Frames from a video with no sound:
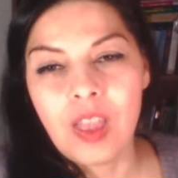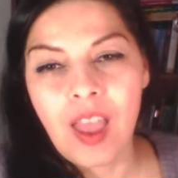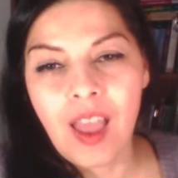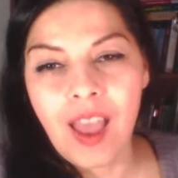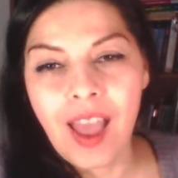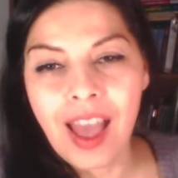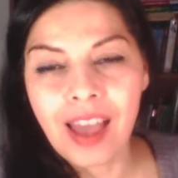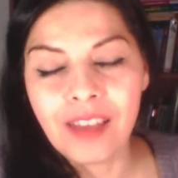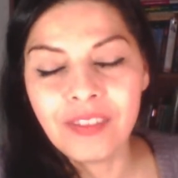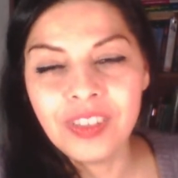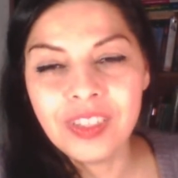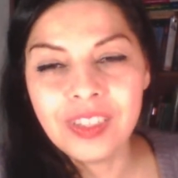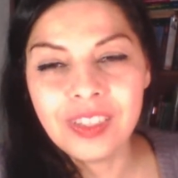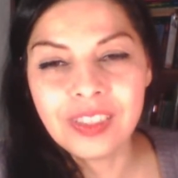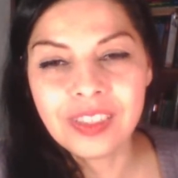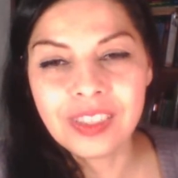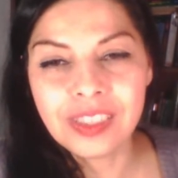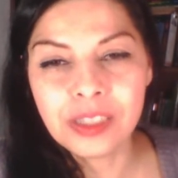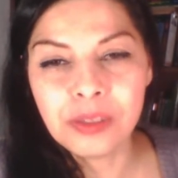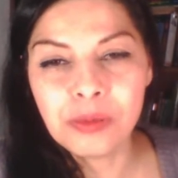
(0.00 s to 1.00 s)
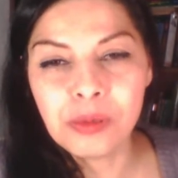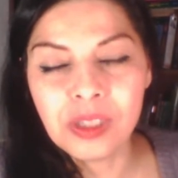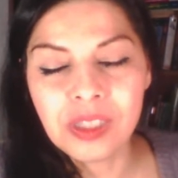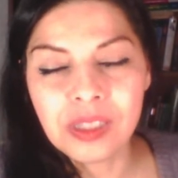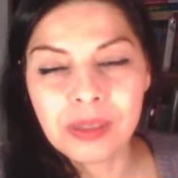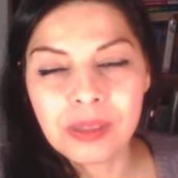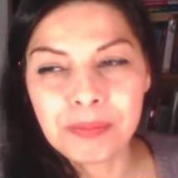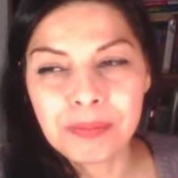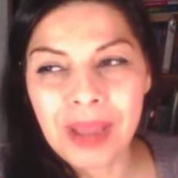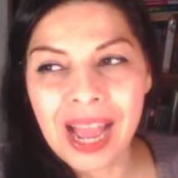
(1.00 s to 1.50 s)
having to deal with
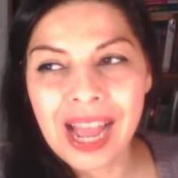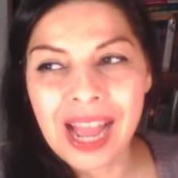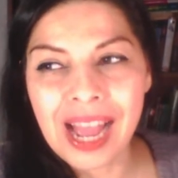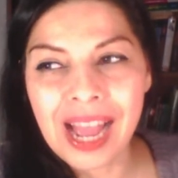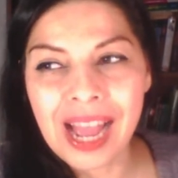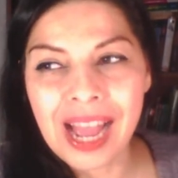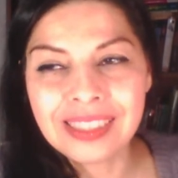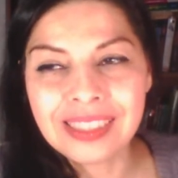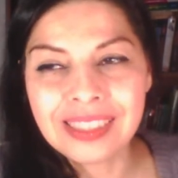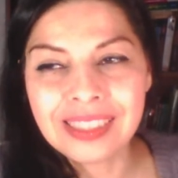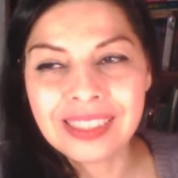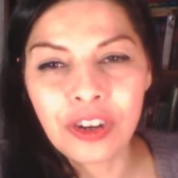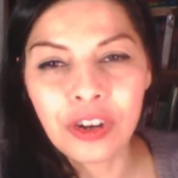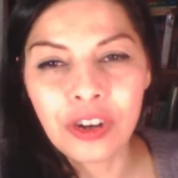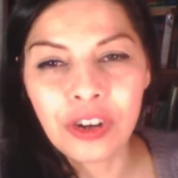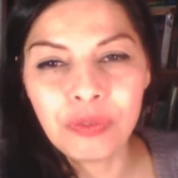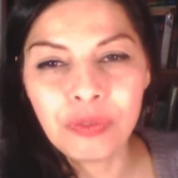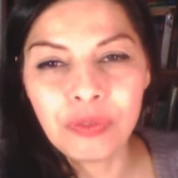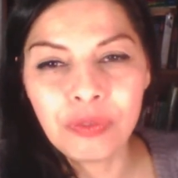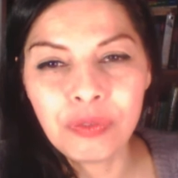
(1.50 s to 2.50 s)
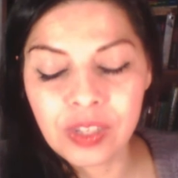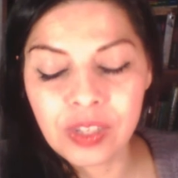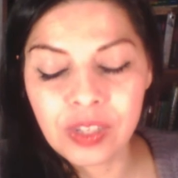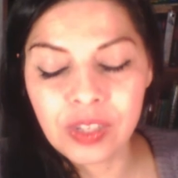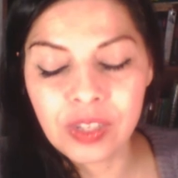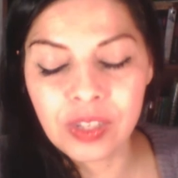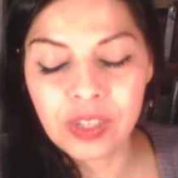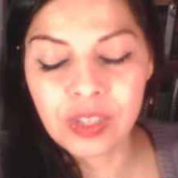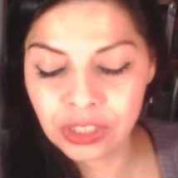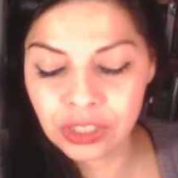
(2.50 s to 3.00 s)
some past hurtful
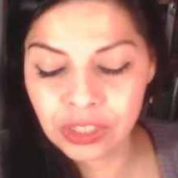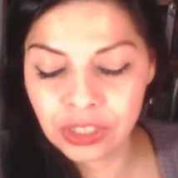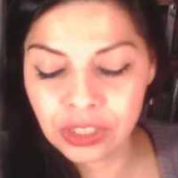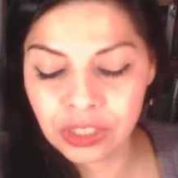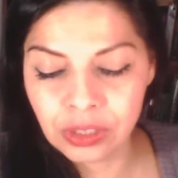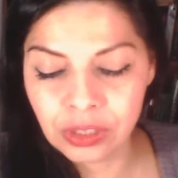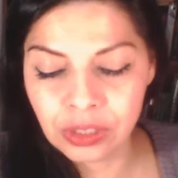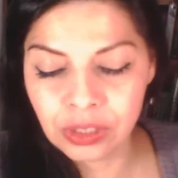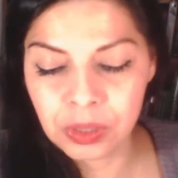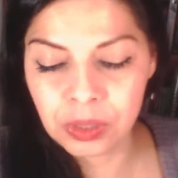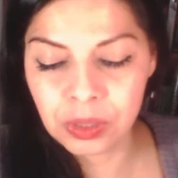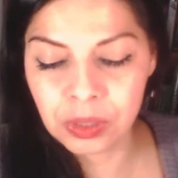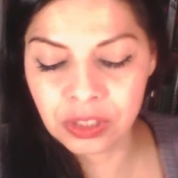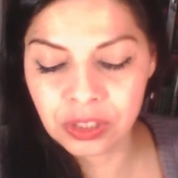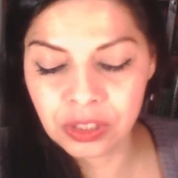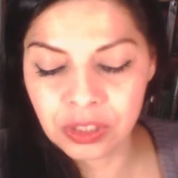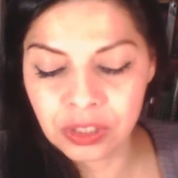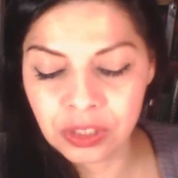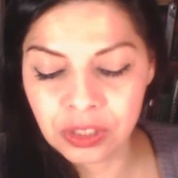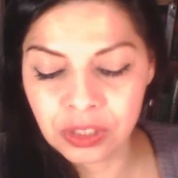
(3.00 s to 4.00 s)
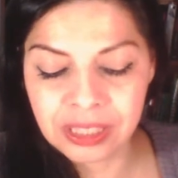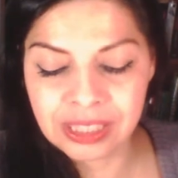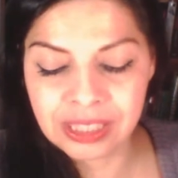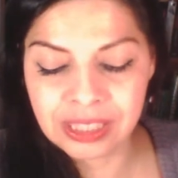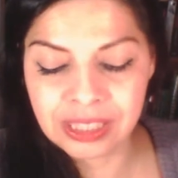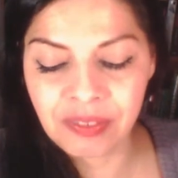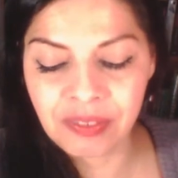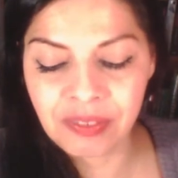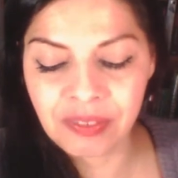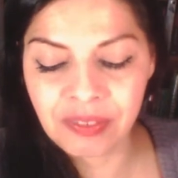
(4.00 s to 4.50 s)
issues with your
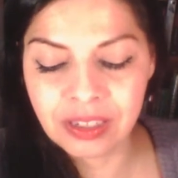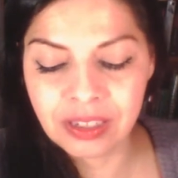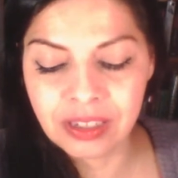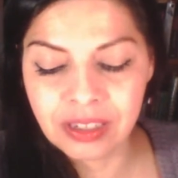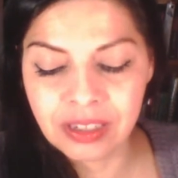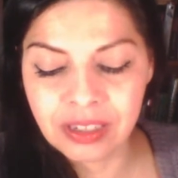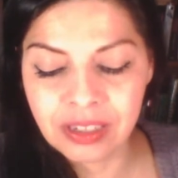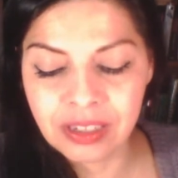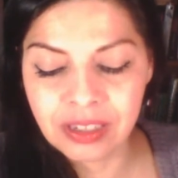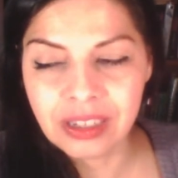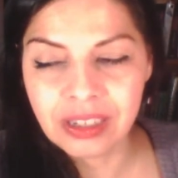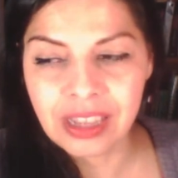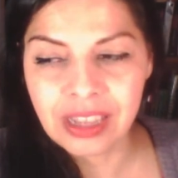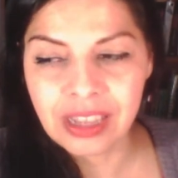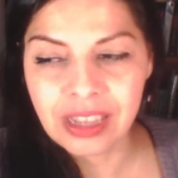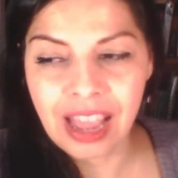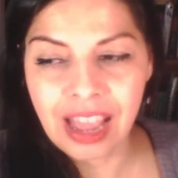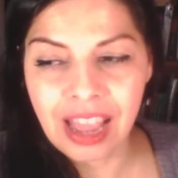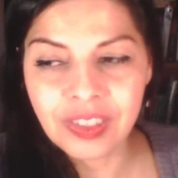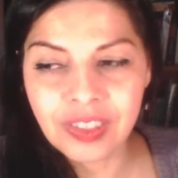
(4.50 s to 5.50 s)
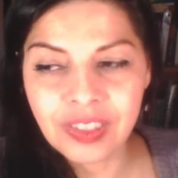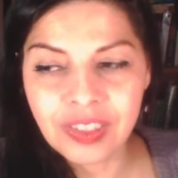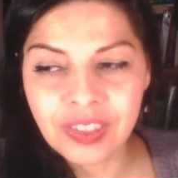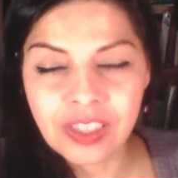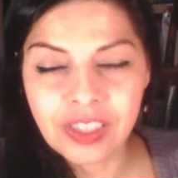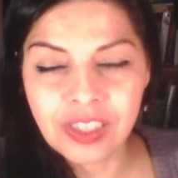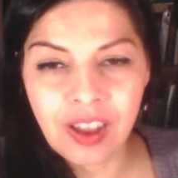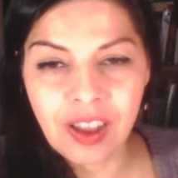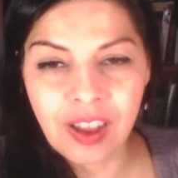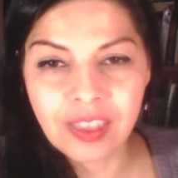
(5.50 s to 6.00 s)
siblings, having to
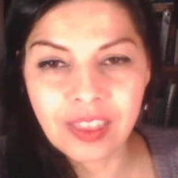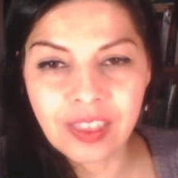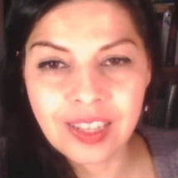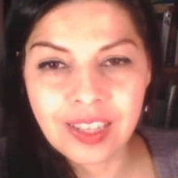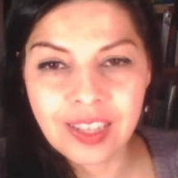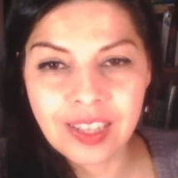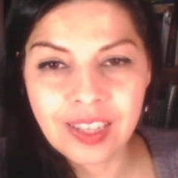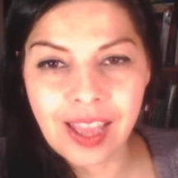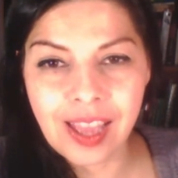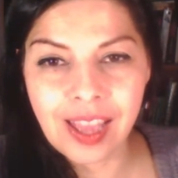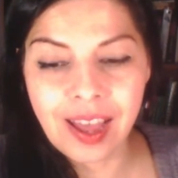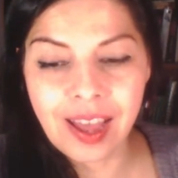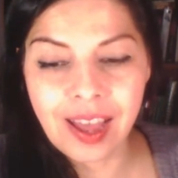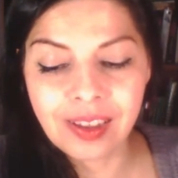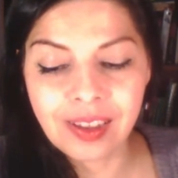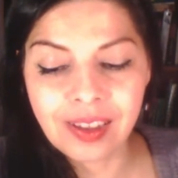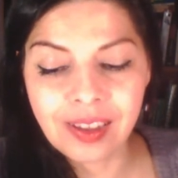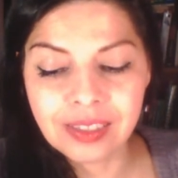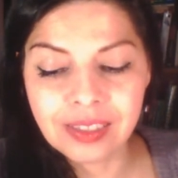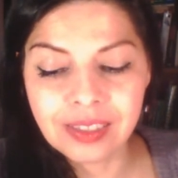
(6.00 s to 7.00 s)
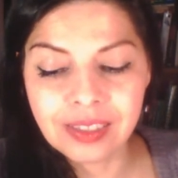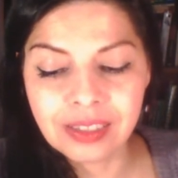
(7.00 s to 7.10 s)
talk things out,